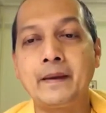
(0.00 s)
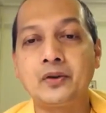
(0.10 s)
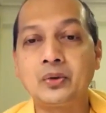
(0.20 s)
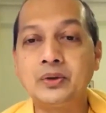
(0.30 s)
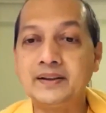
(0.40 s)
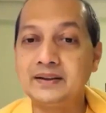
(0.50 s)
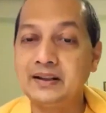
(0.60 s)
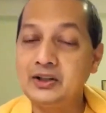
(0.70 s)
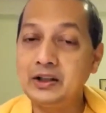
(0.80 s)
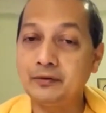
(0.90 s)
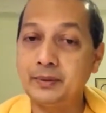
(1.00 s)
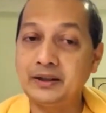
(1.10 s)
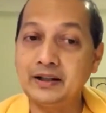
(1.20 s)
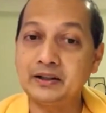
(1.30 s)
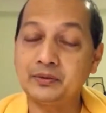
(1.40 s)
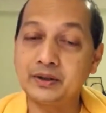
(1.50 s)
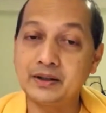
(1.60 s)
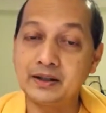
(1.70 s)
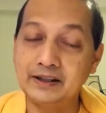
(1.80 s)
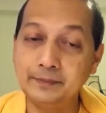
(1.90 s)
So this teaching of mithyatva,
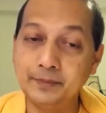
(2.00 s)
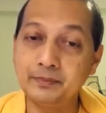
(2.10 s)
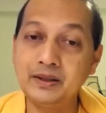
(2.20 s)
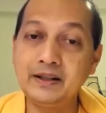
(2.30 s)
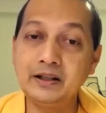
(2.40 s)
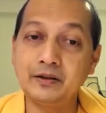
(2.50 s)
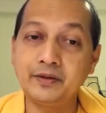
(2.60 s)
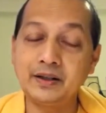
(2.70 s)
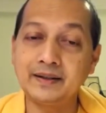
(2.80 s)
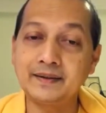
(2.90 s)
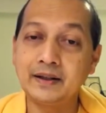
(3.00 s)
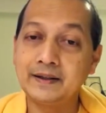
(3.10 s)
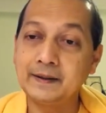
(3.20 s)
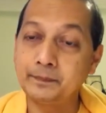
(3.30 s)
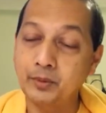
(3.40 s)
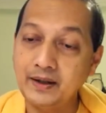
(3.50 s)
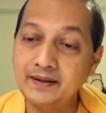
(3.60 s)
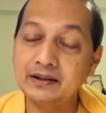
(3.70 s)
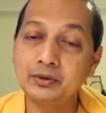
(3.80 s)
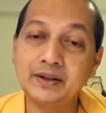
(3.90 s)
the deeper meaning of it is, it
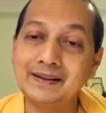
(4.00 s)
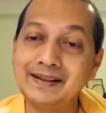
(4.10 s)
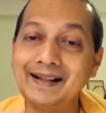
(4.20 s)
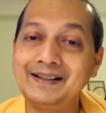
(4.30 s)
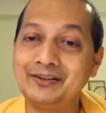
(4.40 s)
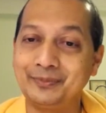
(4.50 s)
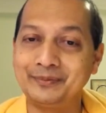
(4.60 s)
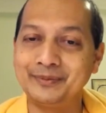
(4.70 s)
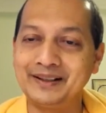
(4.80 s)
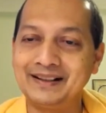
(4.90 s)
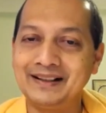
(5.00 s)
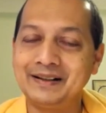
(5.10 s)
points out the reality of Brahman.